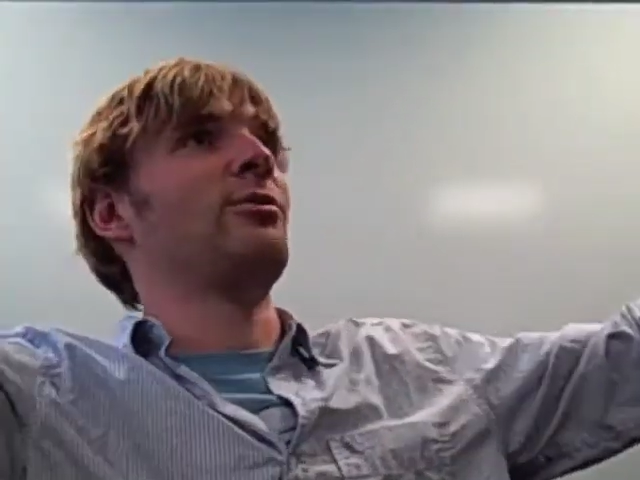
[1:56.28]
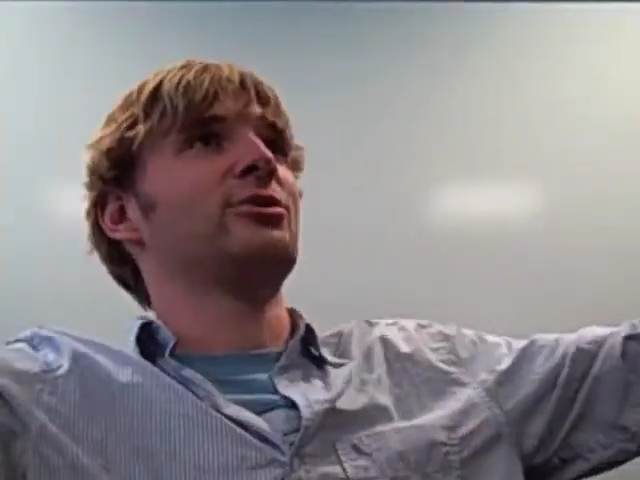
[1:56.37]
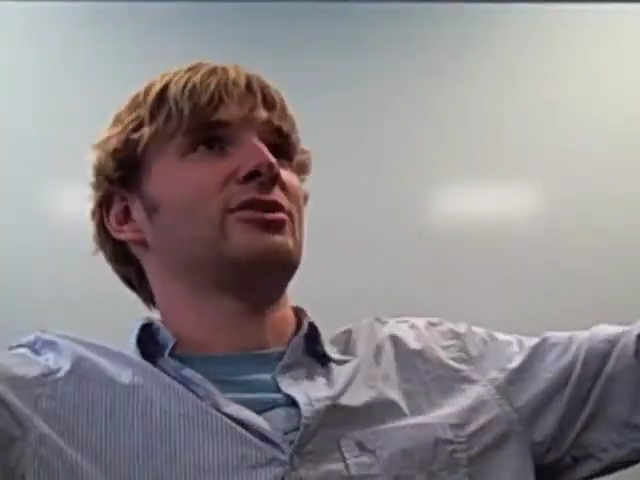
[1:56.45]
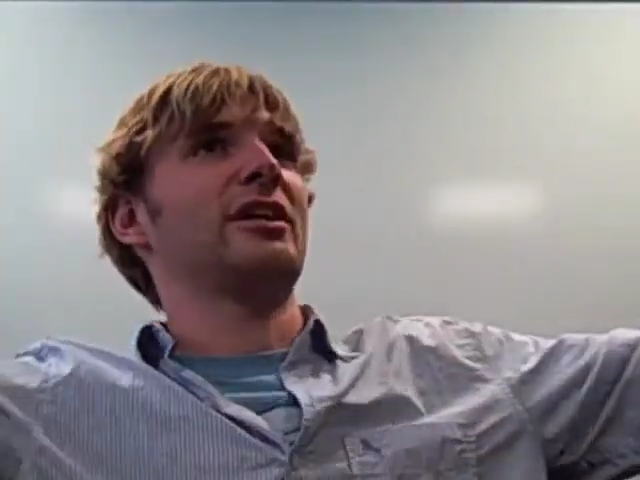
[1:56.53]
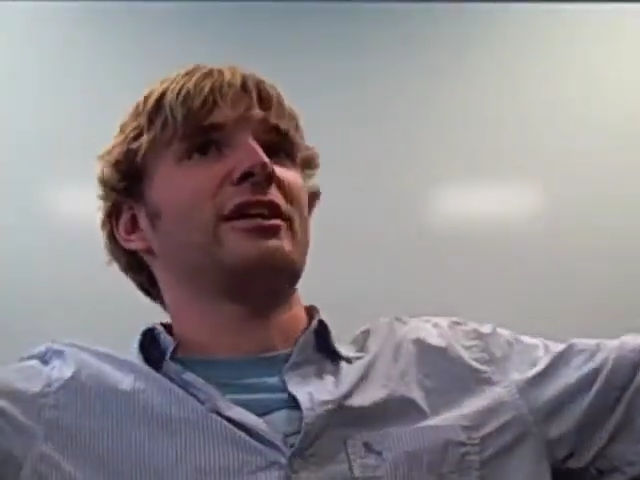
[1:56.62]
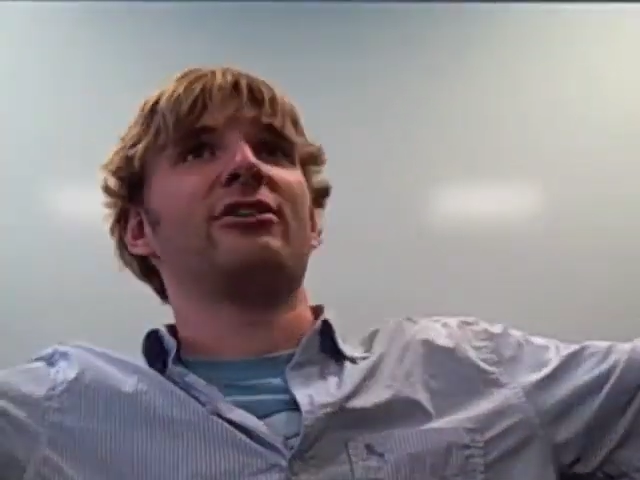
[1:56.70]

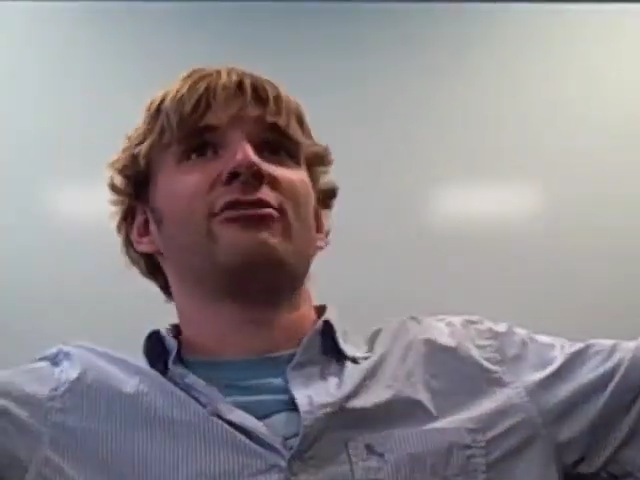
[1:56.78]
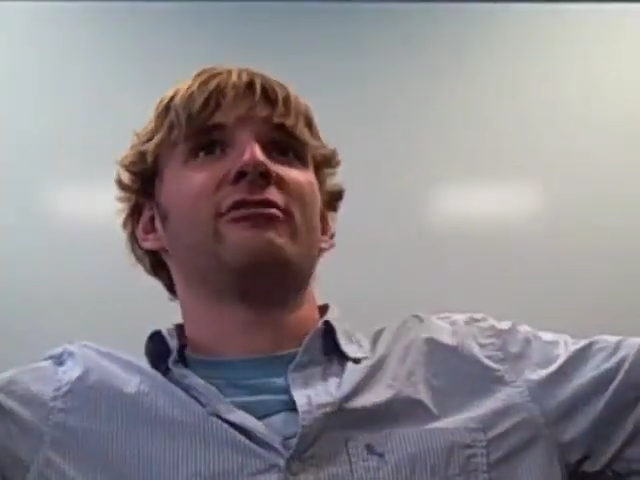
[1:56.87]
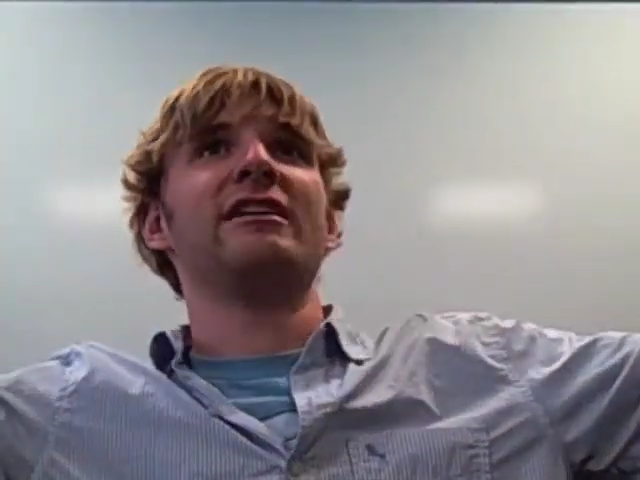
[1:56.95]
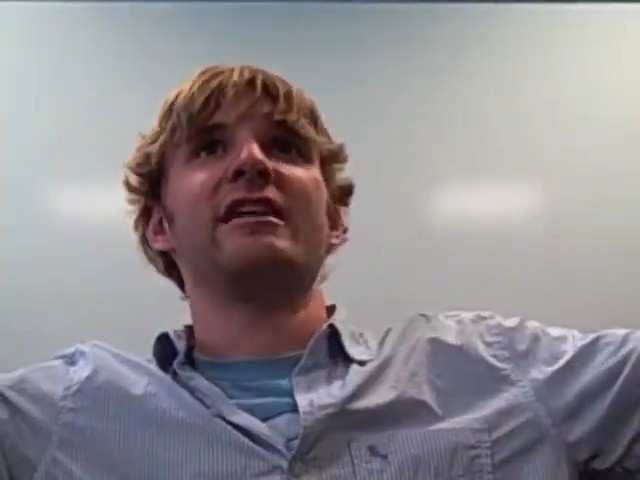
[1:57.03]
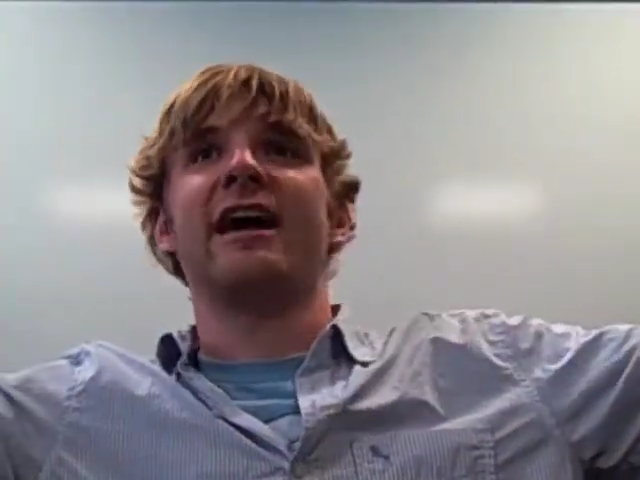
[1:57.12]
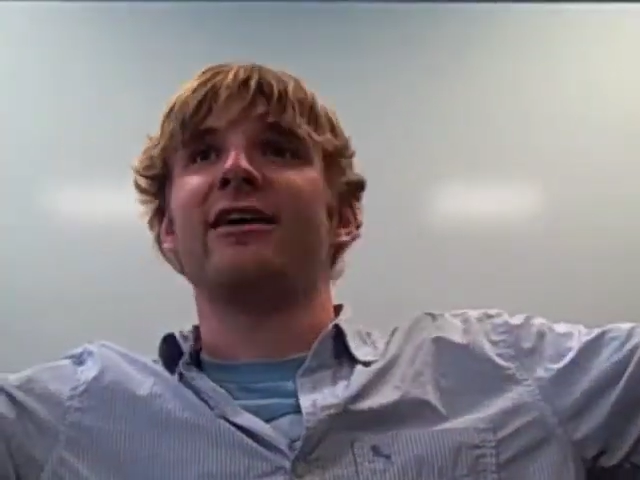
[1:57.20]
almost like a
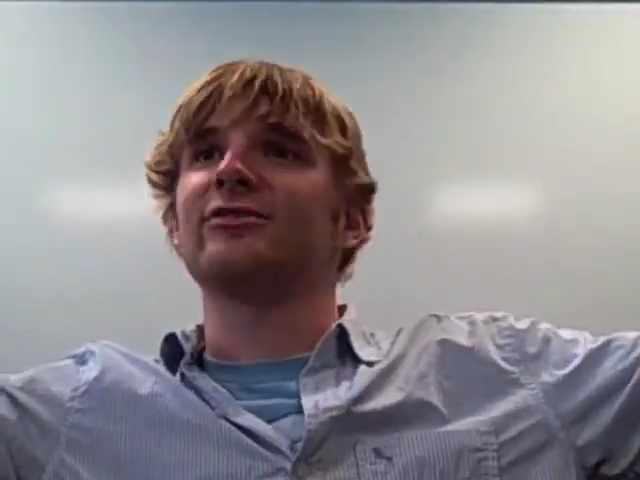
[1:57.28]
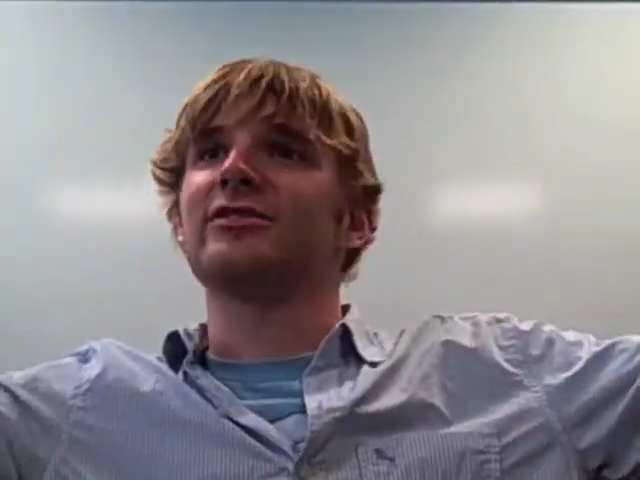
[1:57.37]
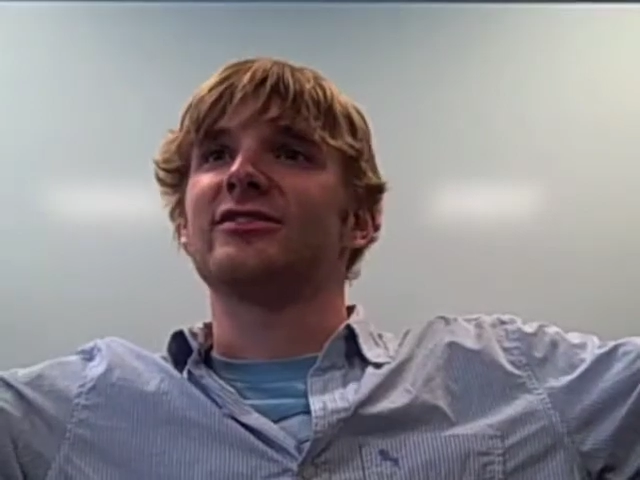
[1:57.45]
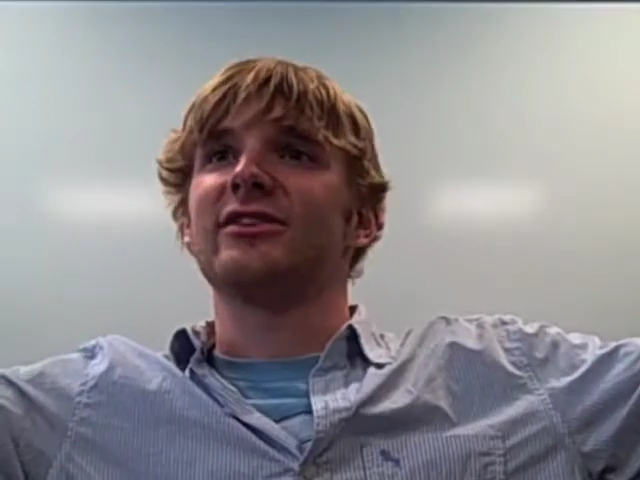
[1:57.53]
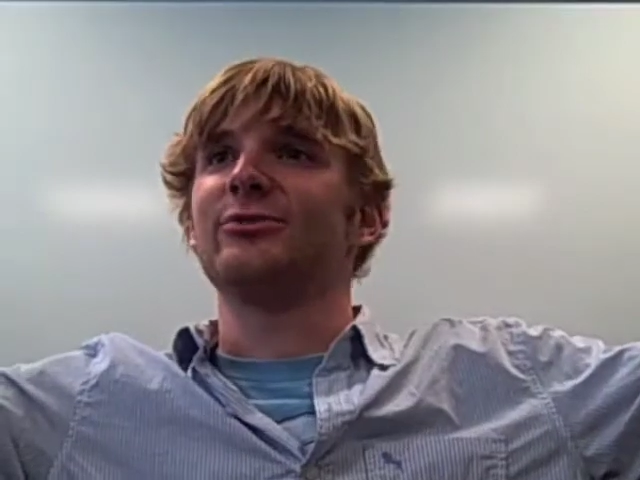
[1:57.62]
greenhouse.